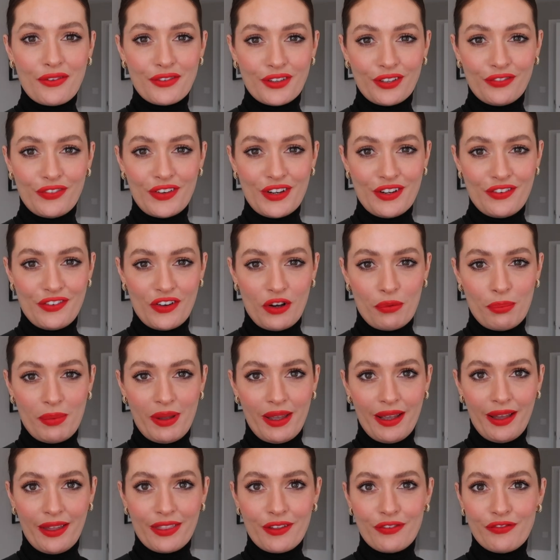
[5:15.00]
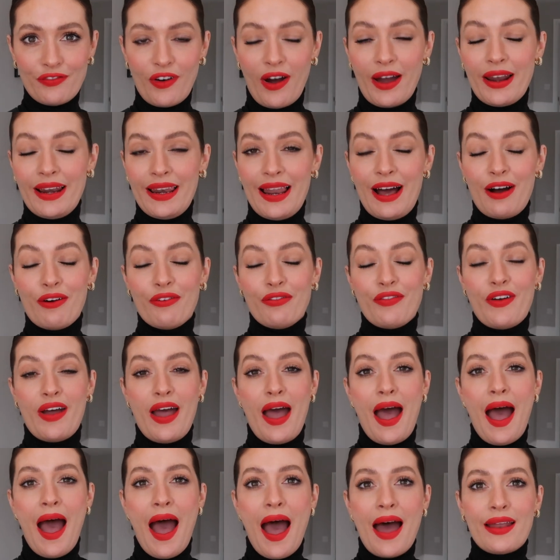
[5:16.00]
I've just finished filming the final
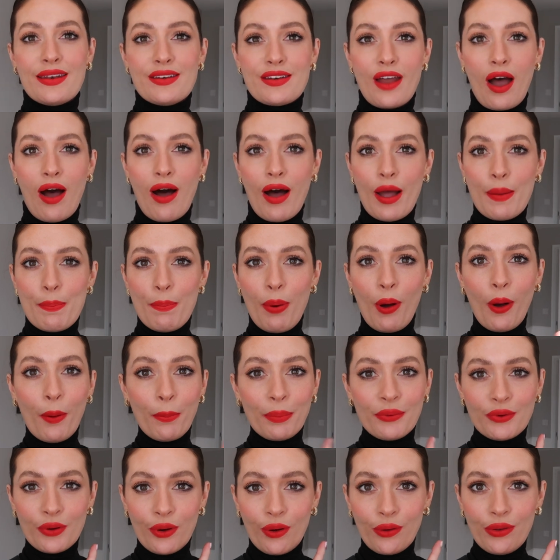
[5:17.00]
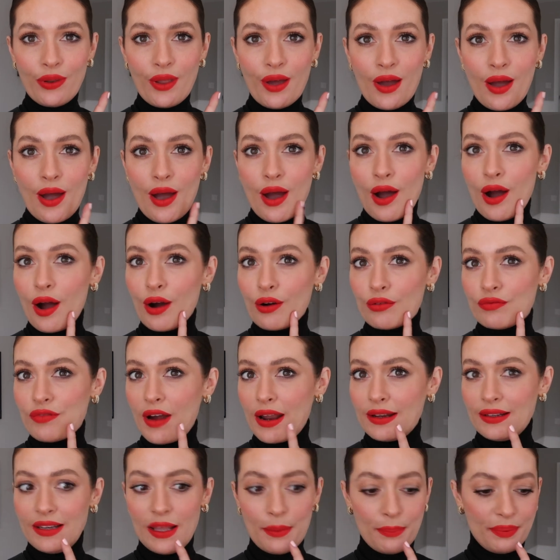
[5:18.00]
outfit and I popped on a
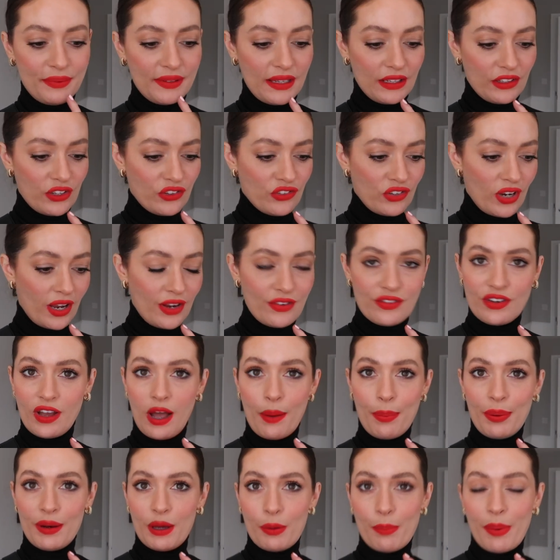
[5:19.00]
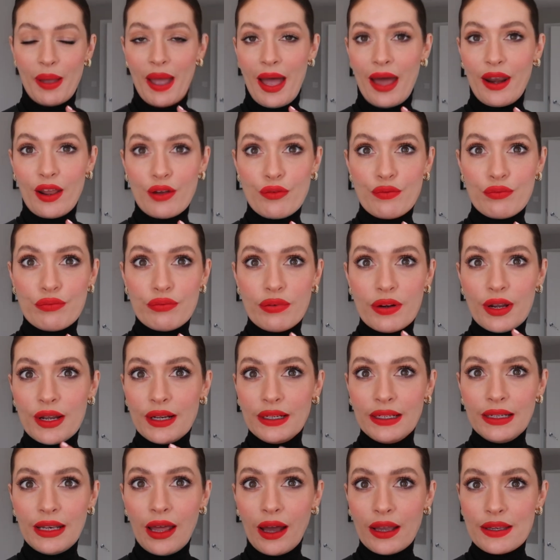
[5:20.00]
red lipstick to change it up a little bit and I
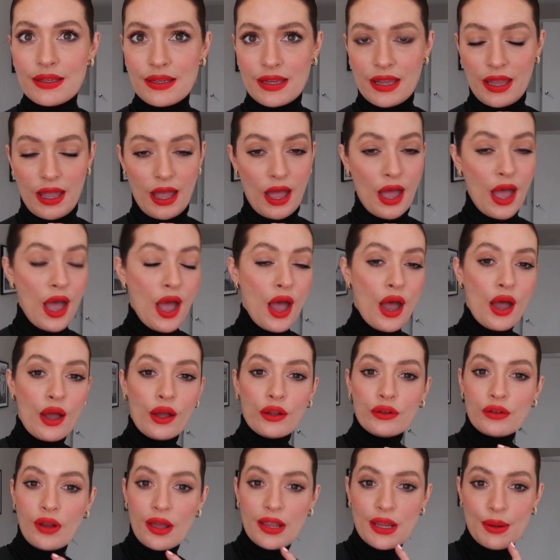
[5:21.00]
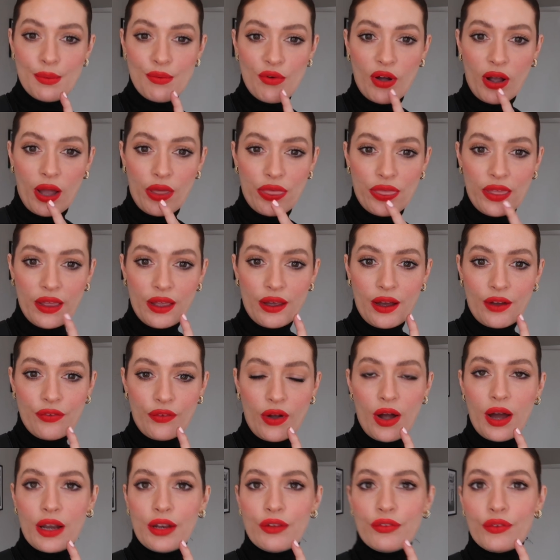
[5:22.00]
really like it. Don't get me wrong, I think
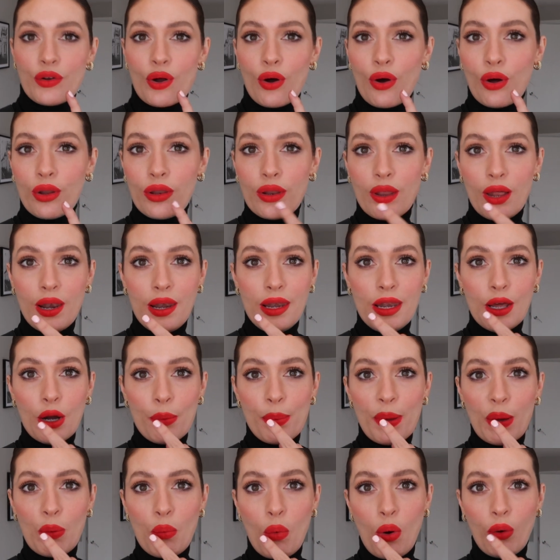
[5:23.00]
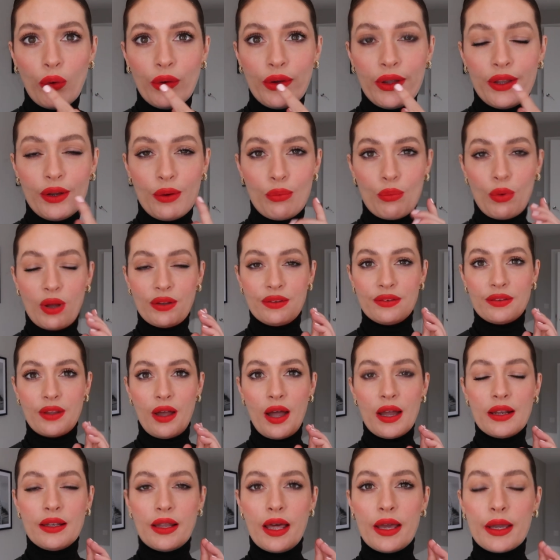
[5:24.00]
I've kind of gone a little bit wonky on one
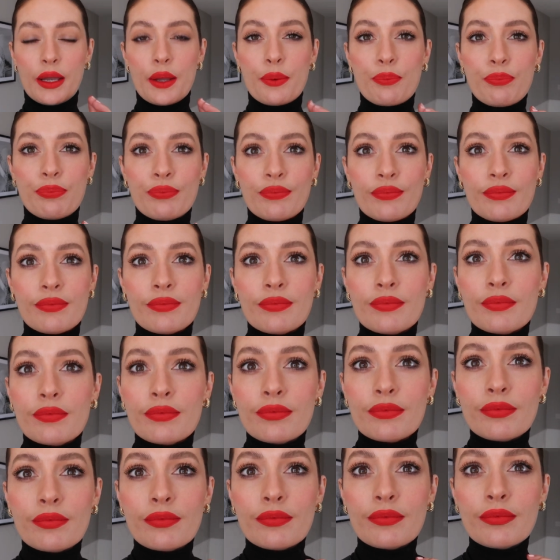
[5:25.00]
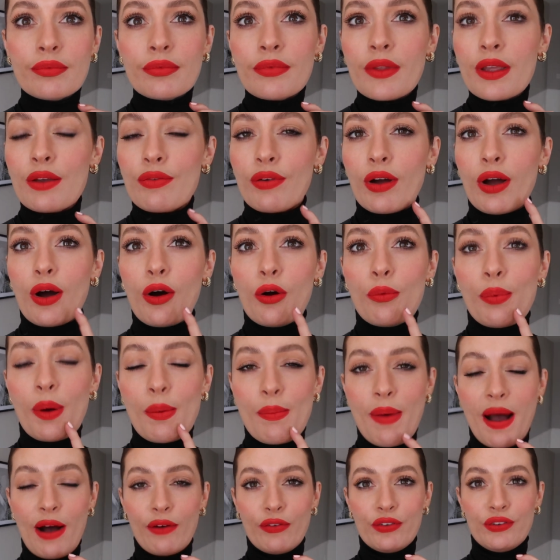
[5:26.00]
side, like if I hold my
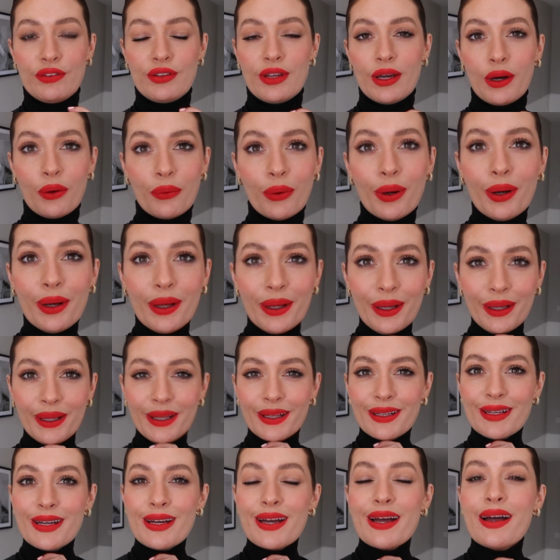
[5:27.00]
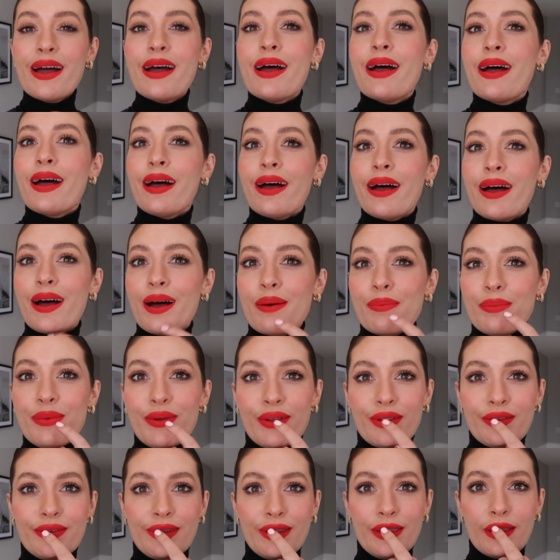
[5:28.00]
mouth still, um,
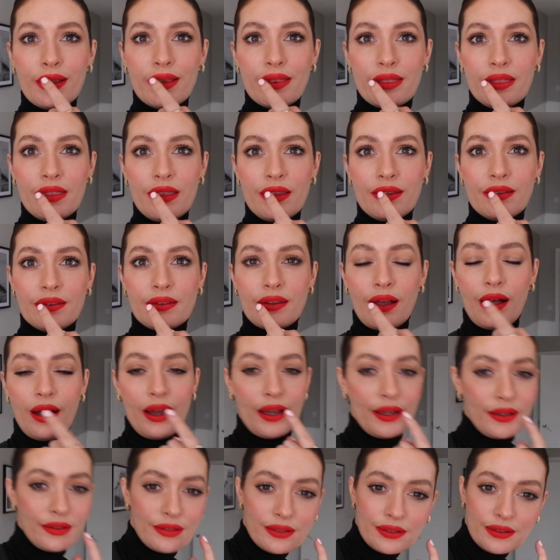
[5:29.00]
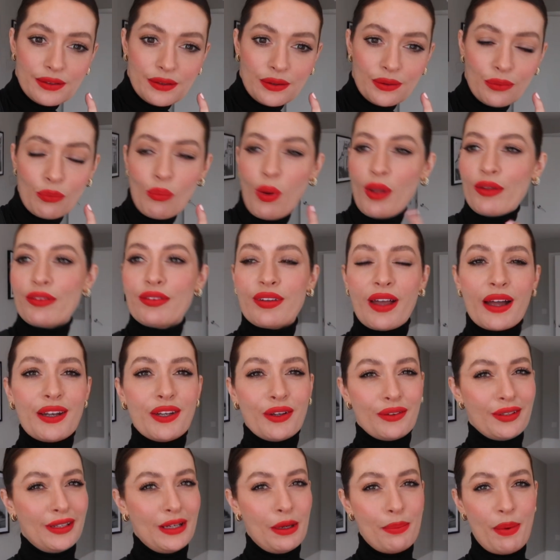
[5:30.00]
you can see that this side, one side
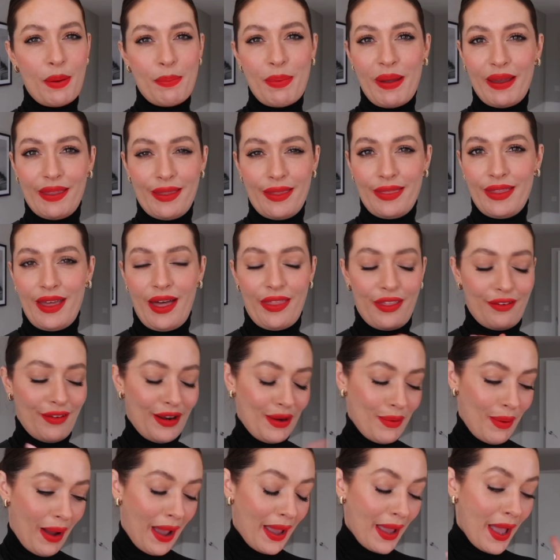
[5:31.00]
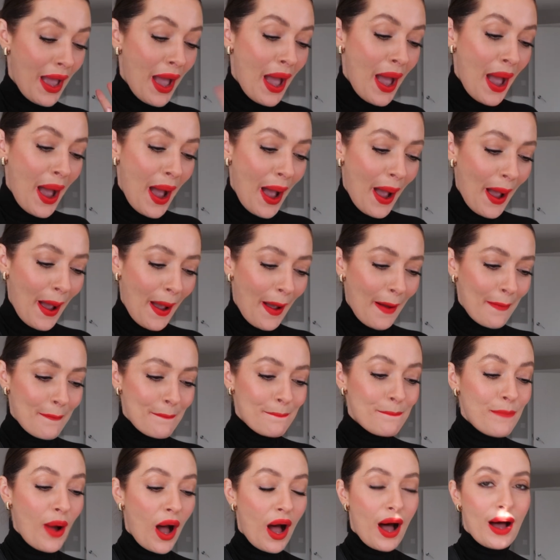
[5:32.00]
looks a little bit bigger than the other anyway,
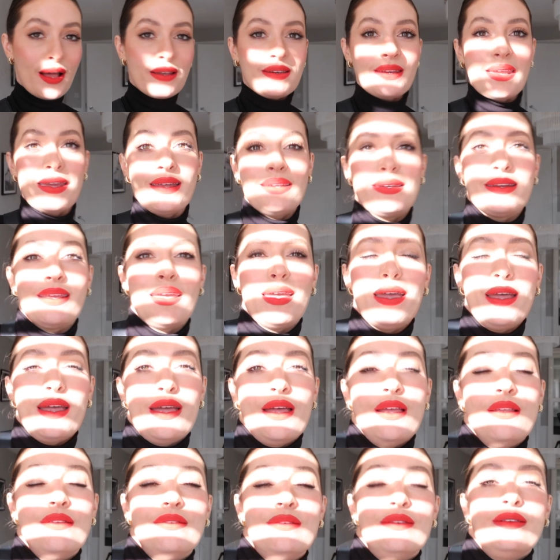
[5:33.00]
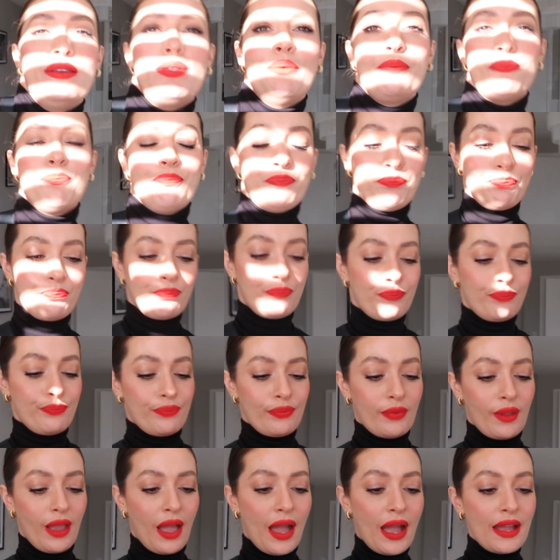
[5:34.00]
um, but it is
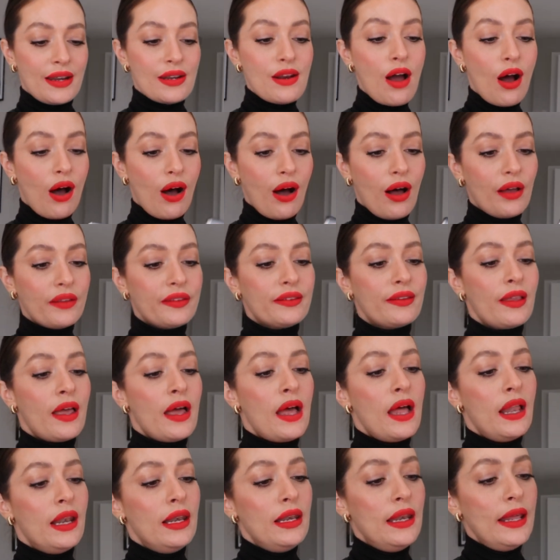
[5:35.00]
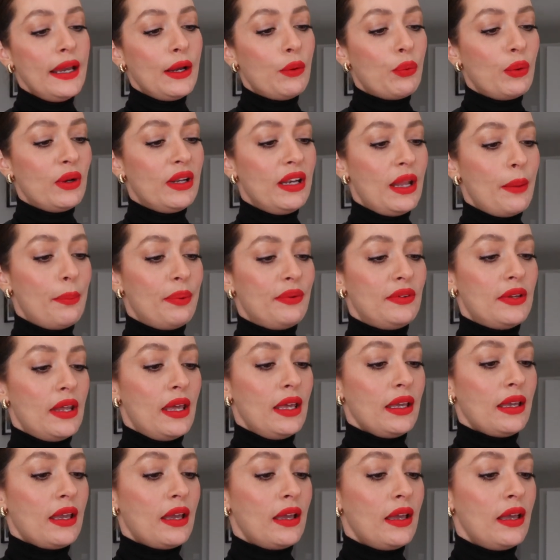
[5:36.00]
a NARS liquid
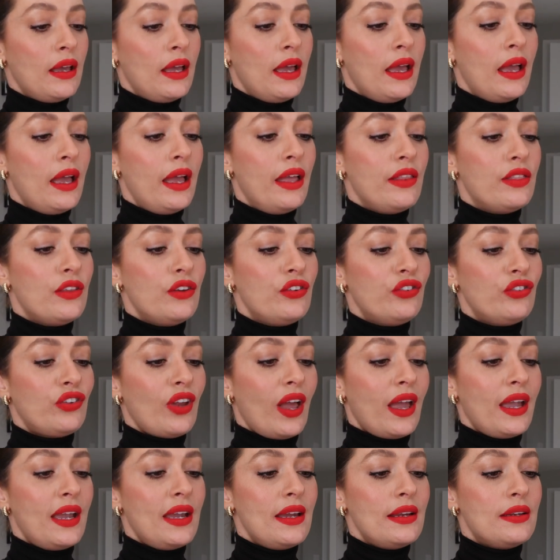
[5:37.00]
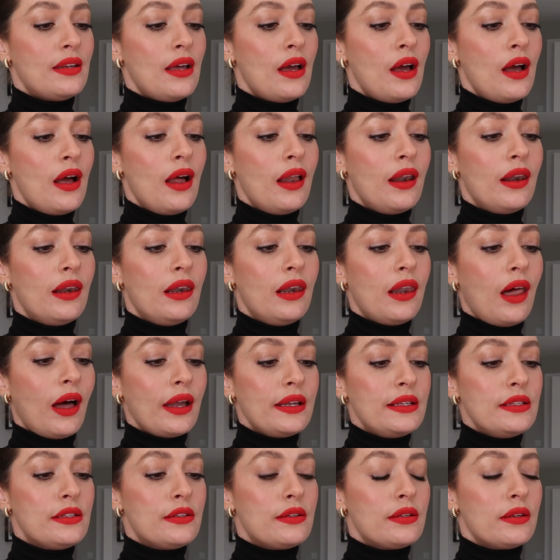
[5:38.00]
lipstick in the shade
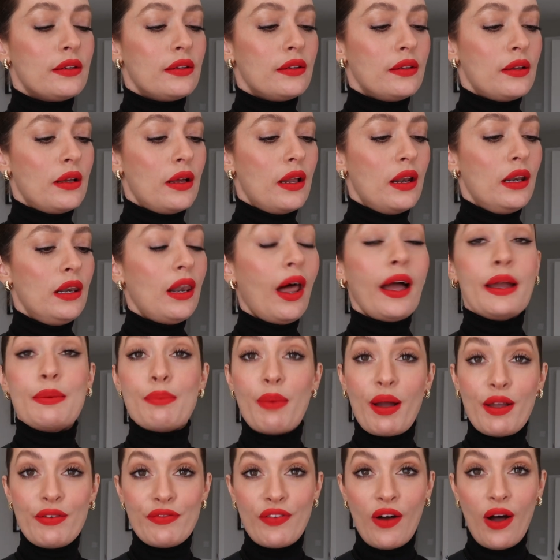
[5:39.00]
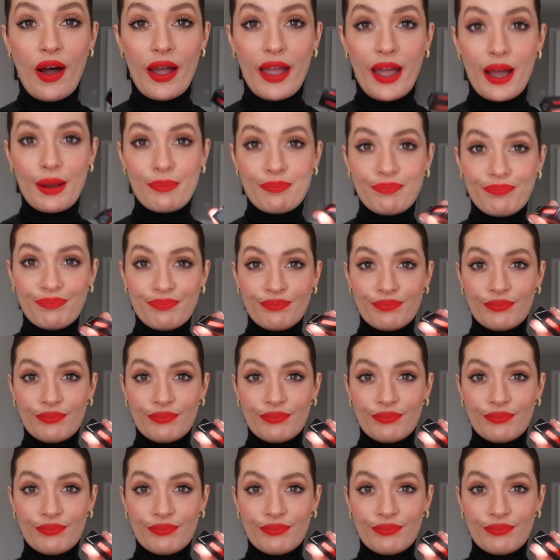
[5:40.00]
Light, Light My Fire.